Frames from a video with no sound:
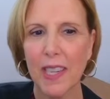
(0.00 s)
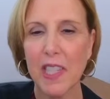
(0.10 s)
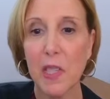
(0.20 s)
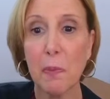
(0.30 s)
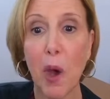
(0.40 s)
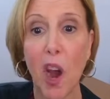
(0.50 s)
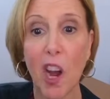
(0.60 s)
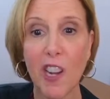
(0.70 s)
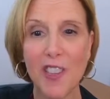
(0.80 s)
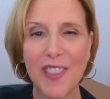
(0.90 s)
It's a
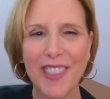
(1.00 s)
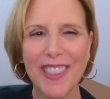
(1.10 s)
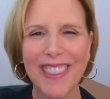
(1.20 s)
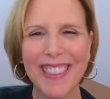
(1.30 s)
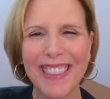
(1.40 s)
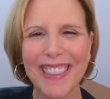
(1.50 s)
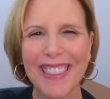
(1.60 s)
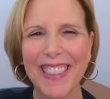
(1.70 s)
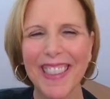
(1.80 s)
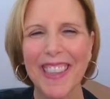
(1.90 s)
barn.
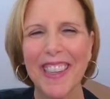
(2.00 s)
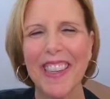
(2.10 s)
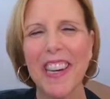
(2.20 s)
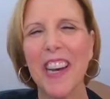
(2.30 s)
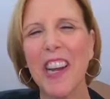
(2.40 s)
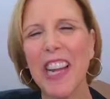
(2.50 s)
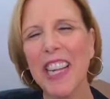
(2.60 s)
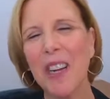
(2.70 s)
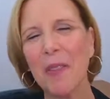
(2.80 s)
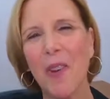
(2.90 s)
All right,
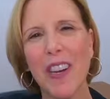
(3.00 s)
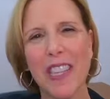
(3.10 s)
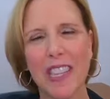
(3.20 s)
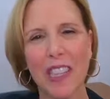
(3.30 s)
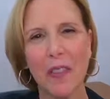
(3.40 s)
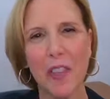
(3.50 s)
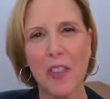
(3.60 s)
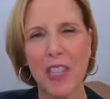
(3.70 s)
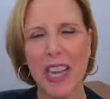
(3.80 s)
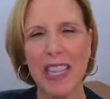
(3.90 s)
I'm going to give
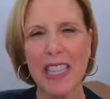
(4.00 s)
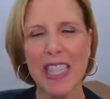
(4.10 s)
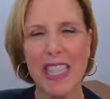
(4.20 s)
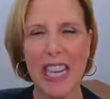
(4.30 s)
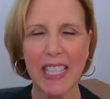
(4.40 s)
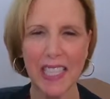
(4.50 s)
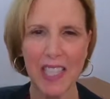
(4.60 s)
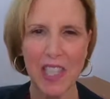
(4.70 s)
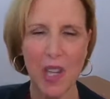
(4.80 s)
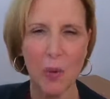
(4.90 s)
you 10 seconds.